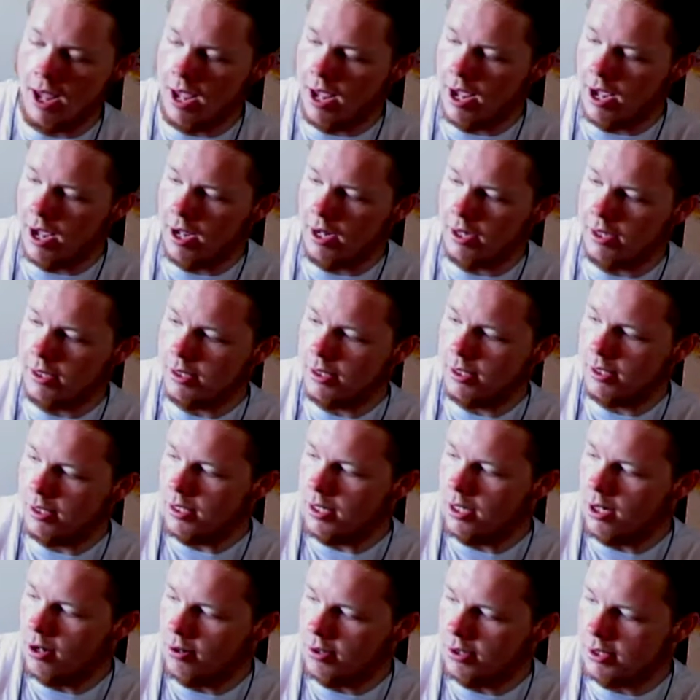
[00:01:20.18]
And,
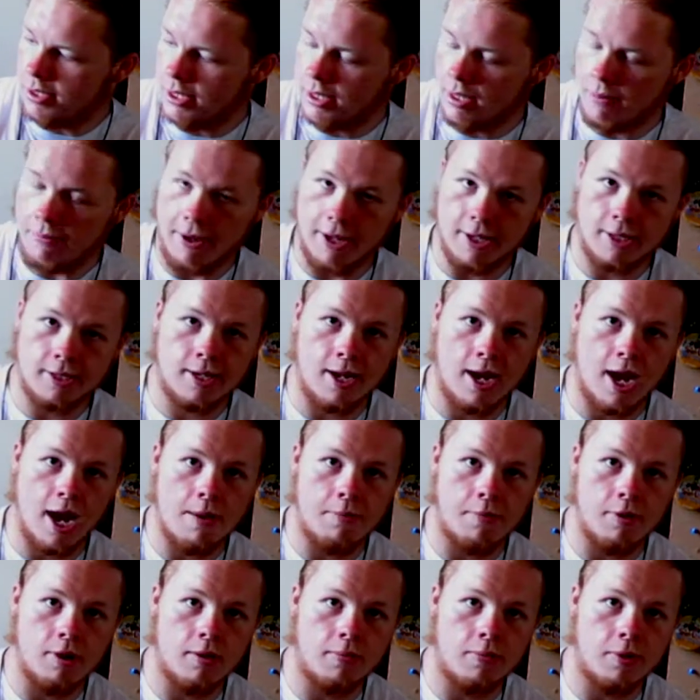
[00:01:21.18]
you know, it's not the best
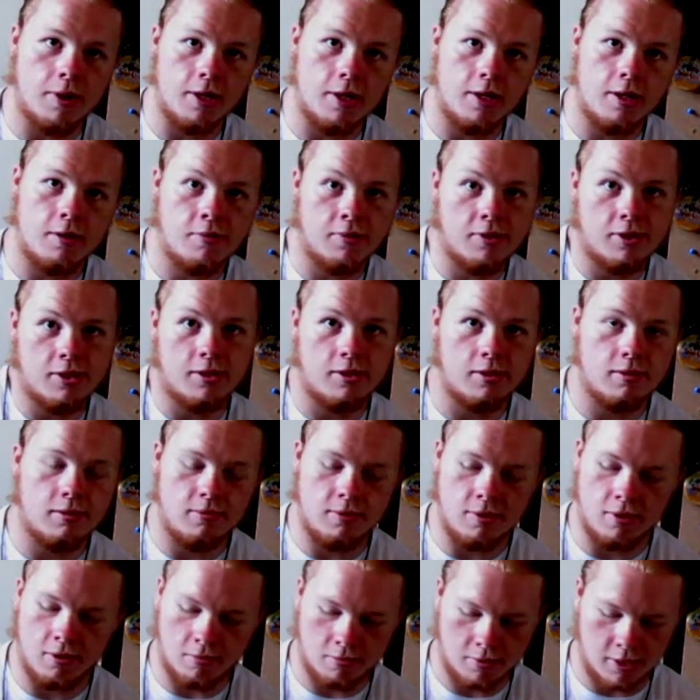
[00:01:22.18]
camera, but it was,
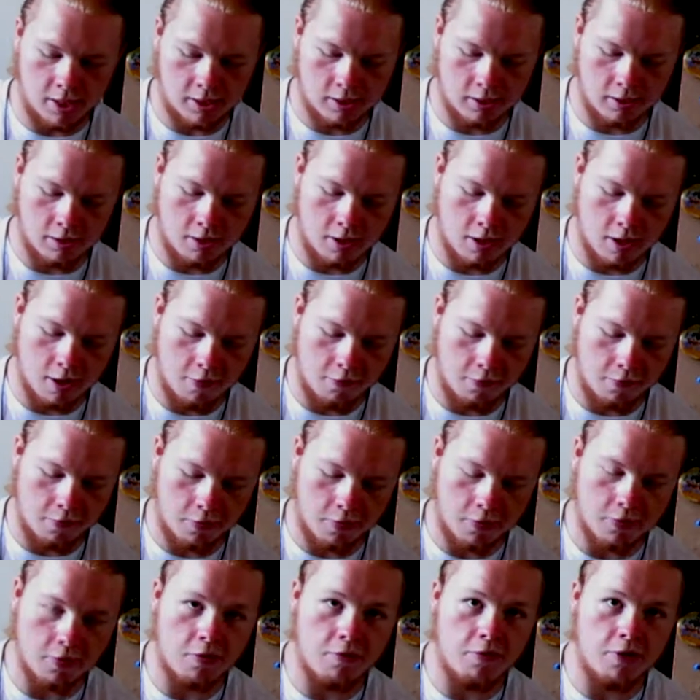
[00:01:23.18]
you know, decent enough
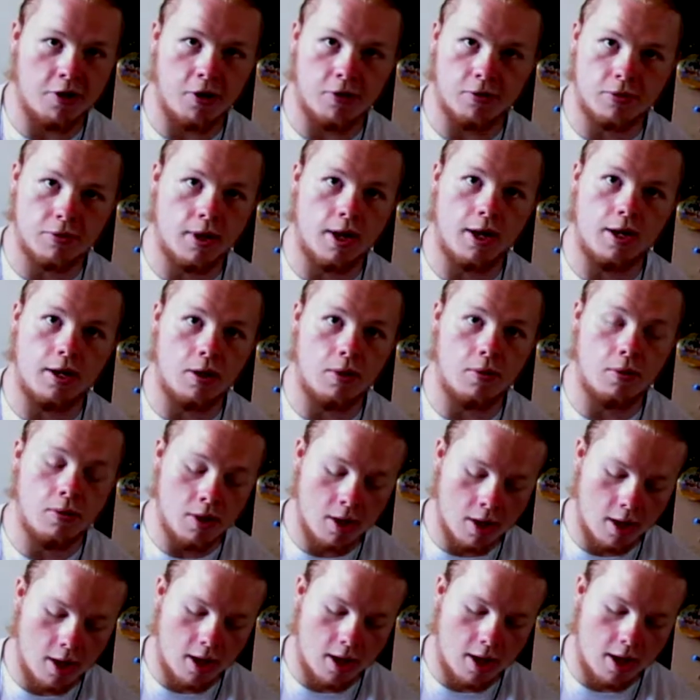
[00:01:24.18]
for the videos that I do.
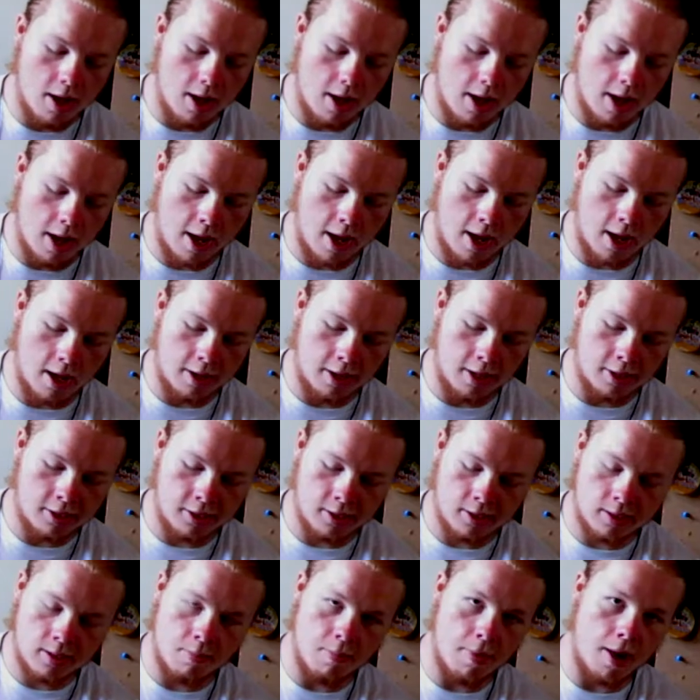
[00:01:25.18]
And
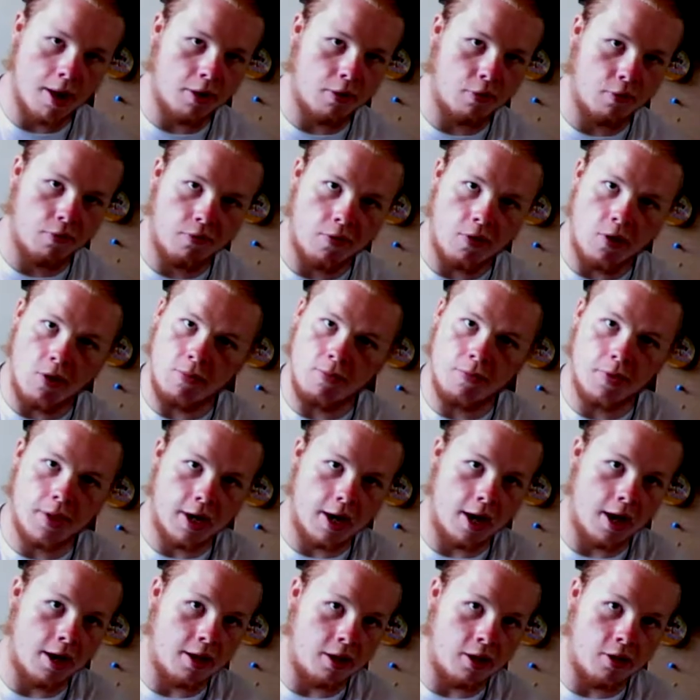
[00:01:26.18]
this is the microphone
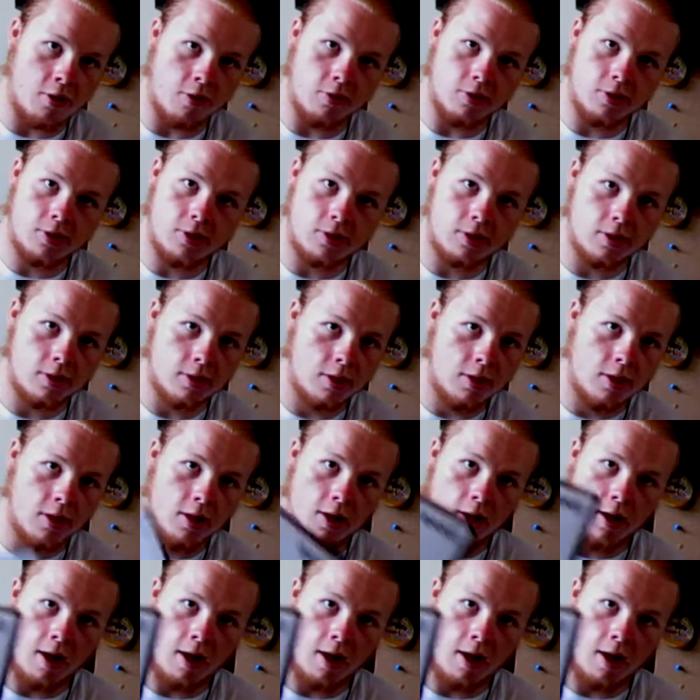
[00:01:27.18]
that I use.